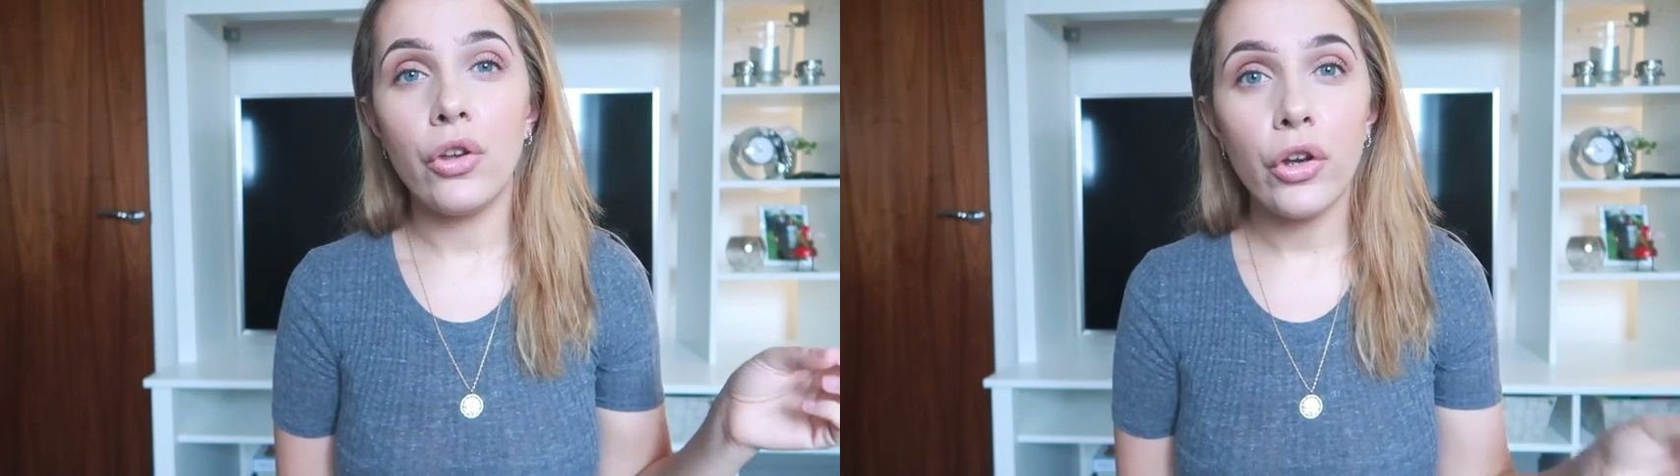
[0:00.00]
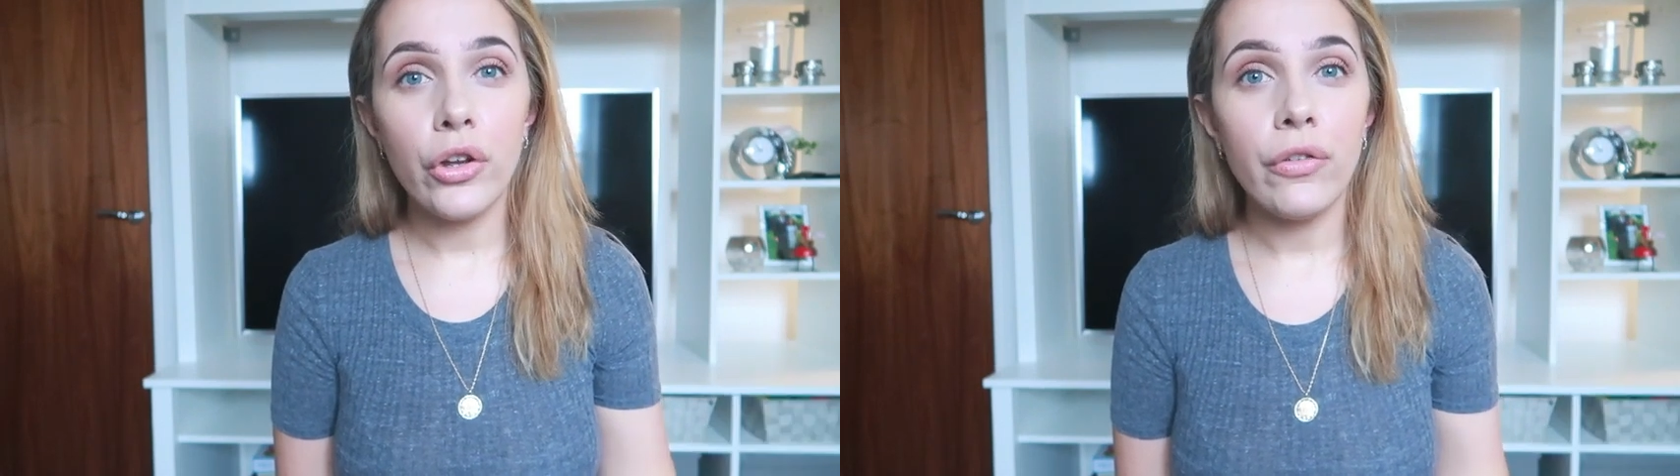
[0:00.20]

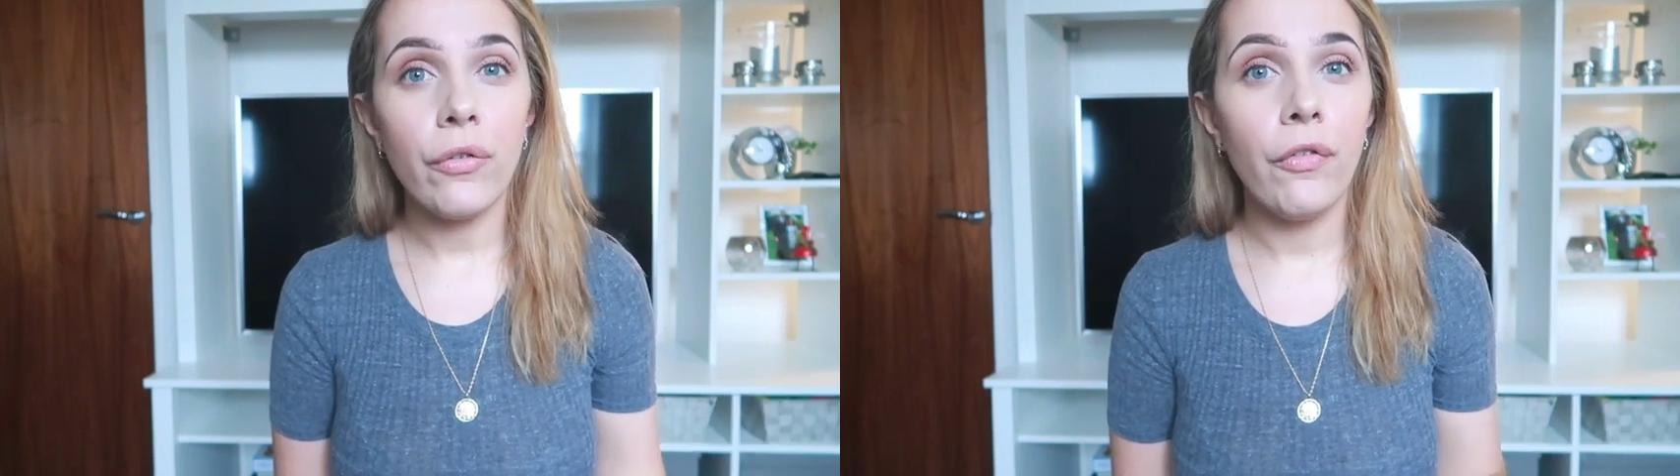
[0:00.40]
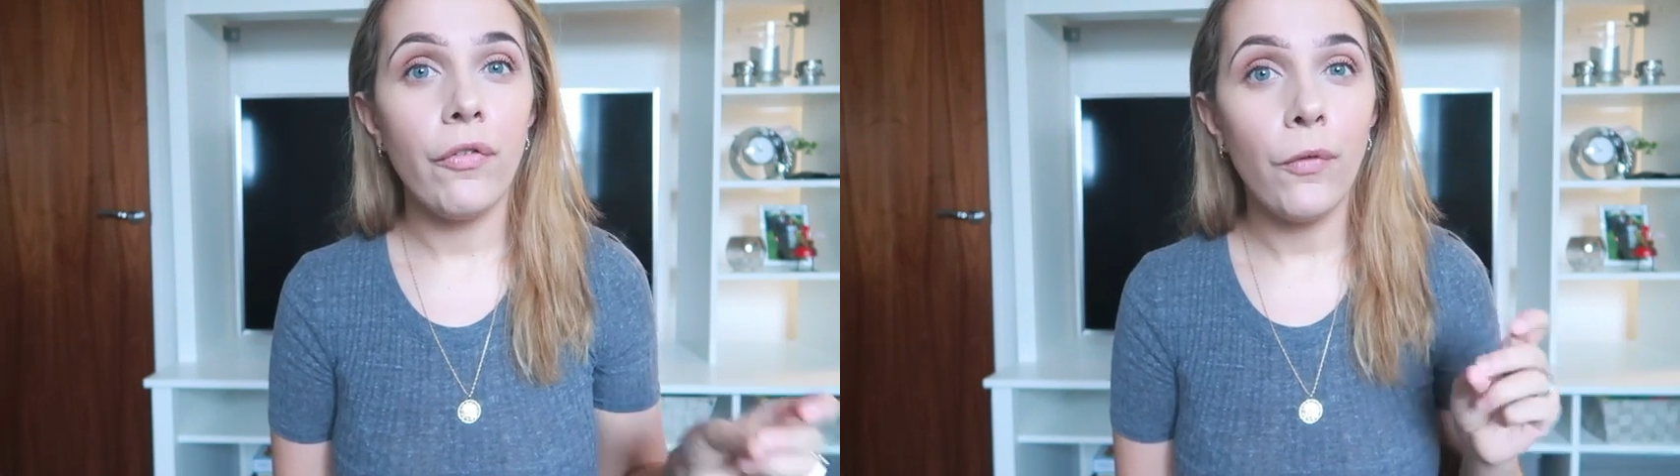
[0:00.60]
good
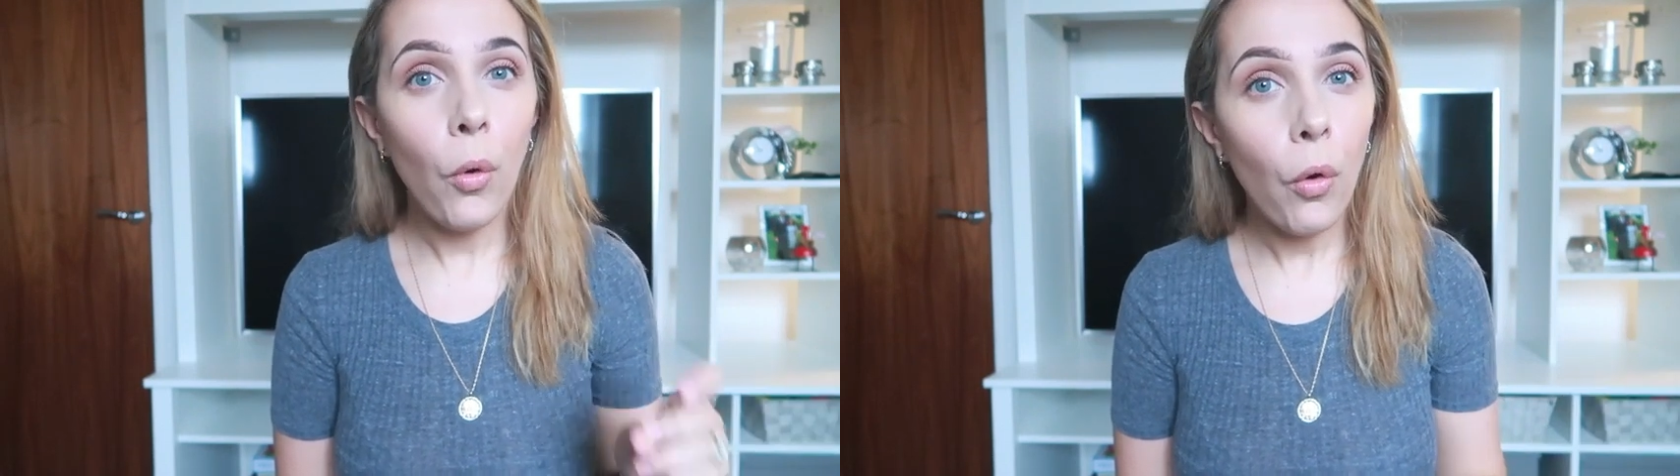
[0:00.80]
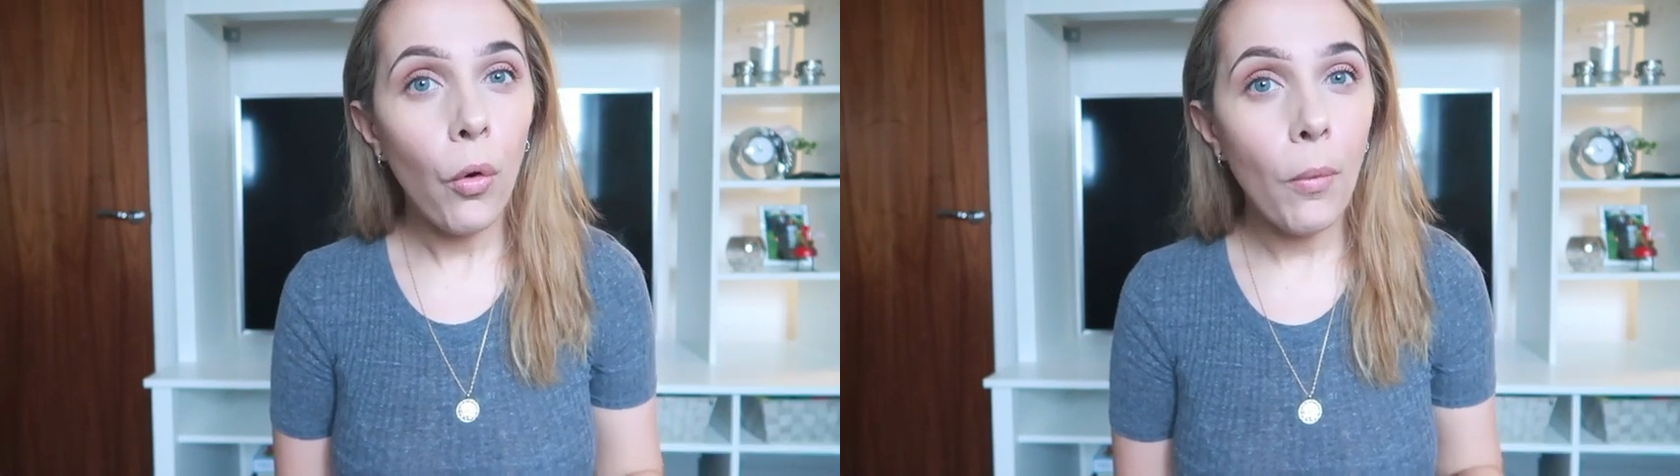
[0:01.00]

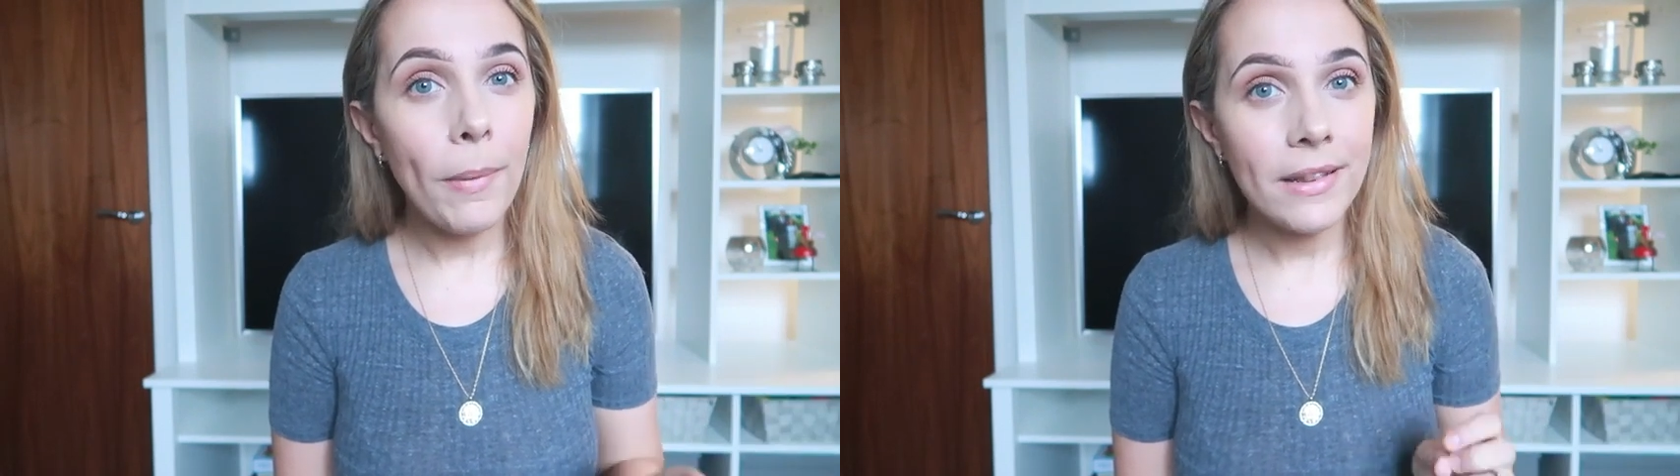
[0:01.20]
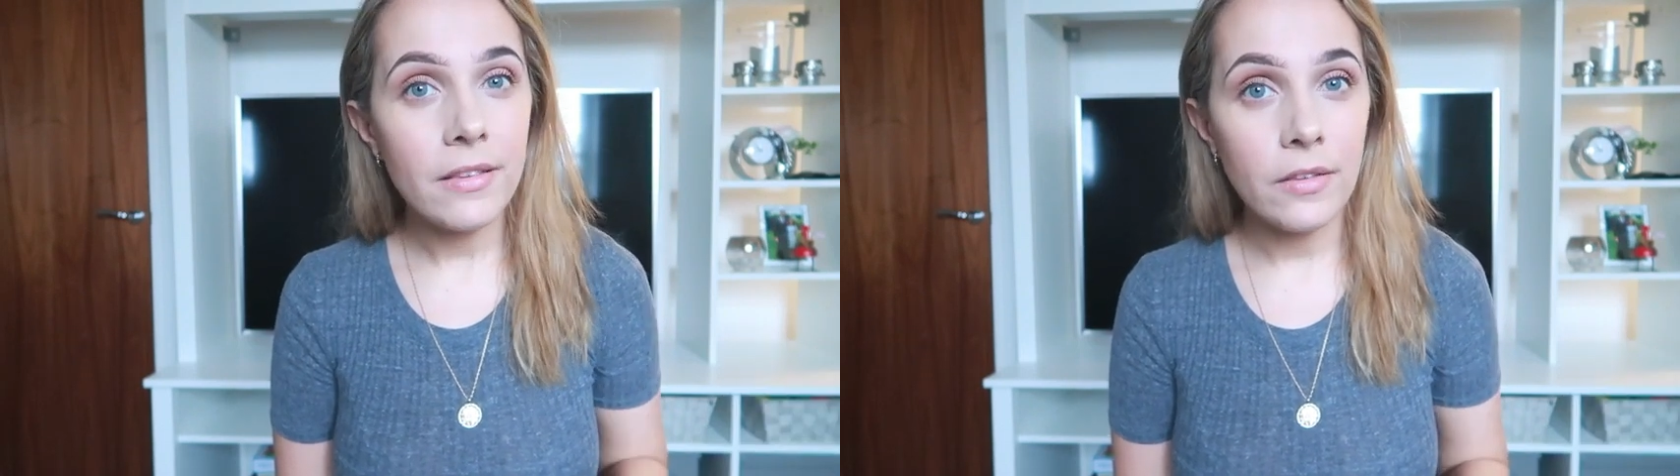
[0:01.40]
4
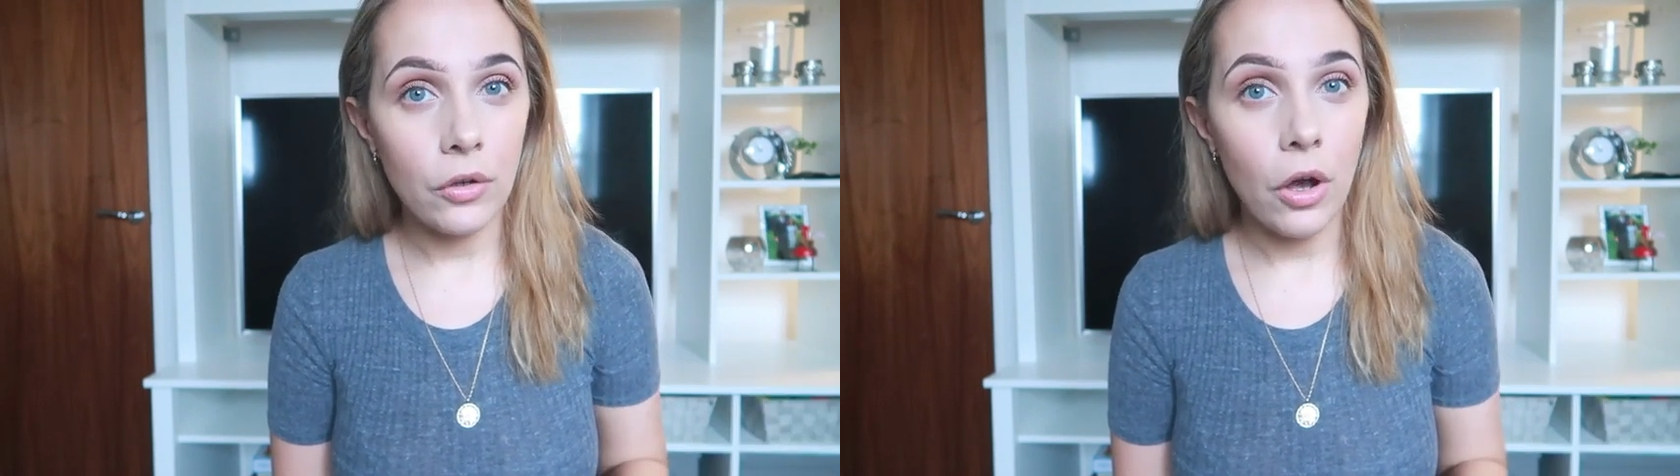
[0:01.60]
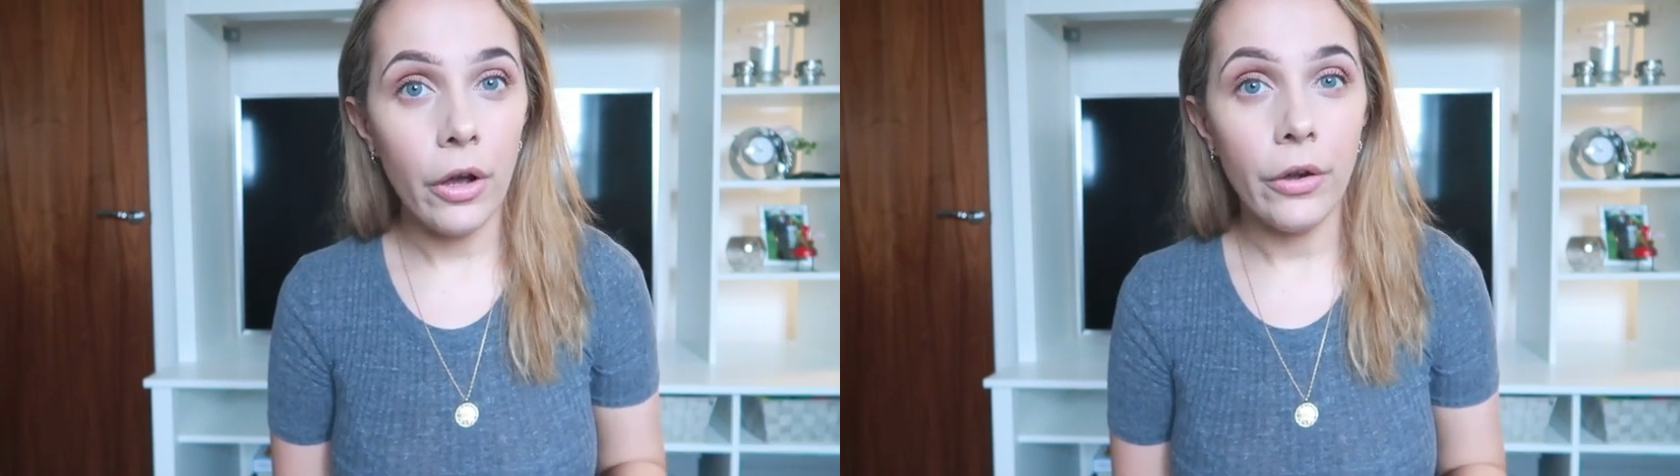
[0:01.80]
months
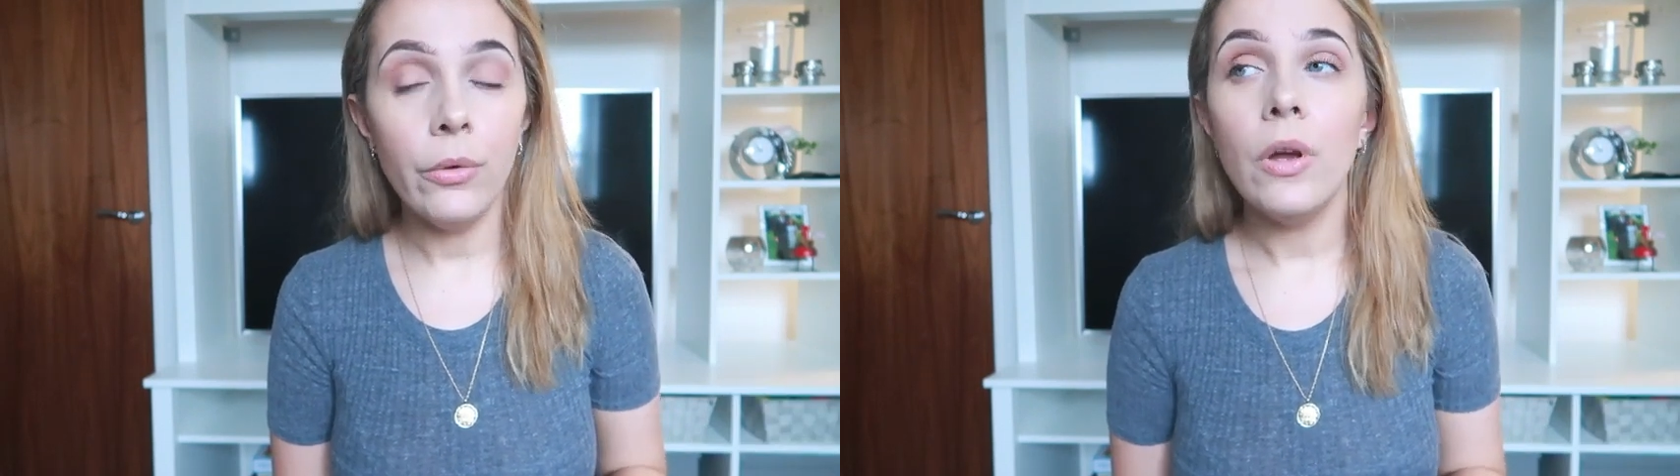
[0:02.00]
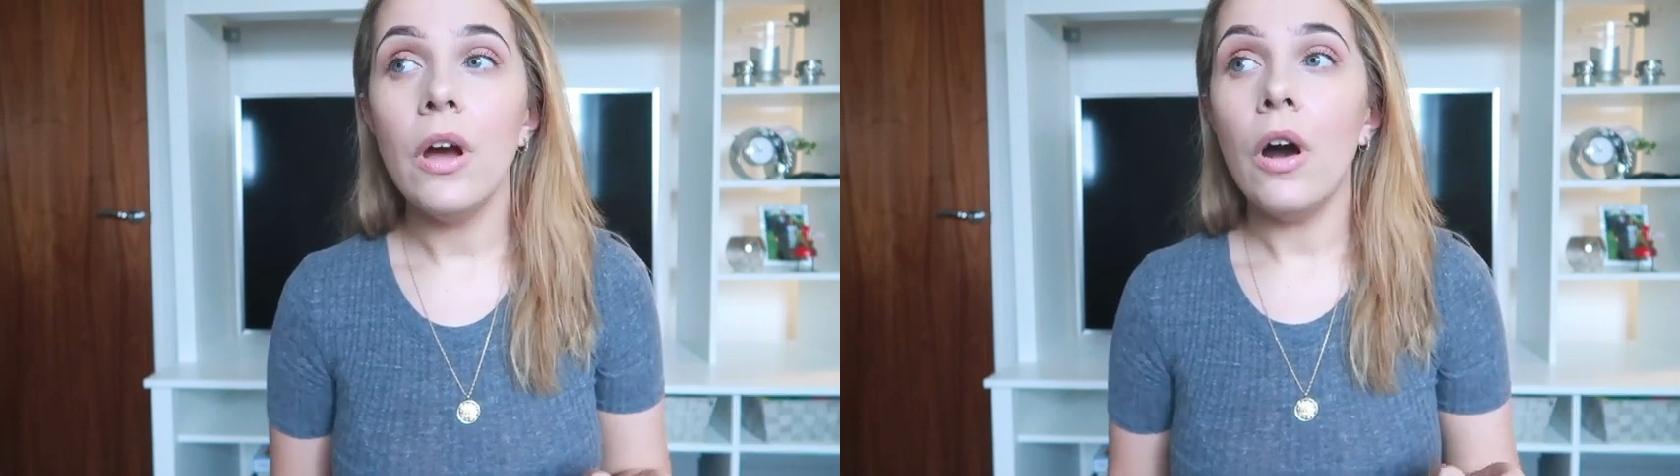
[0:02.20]
ago,